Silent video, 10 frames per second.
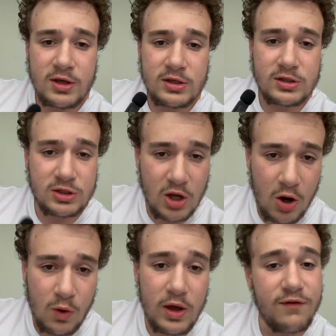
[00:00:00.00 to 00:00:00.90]

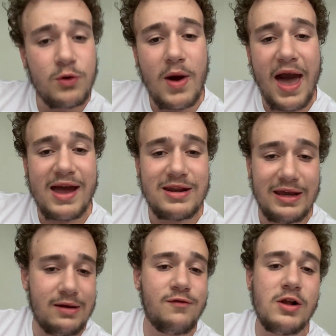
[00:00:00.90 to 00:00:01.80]
So if you add
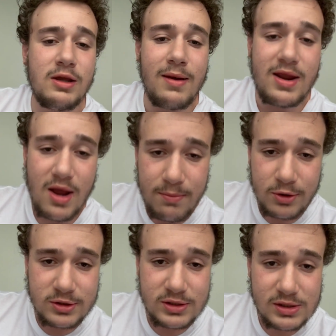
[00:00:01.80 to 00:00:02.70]
infinitely many
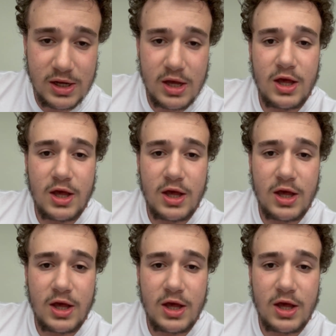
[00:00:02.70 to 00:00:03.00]
numbers,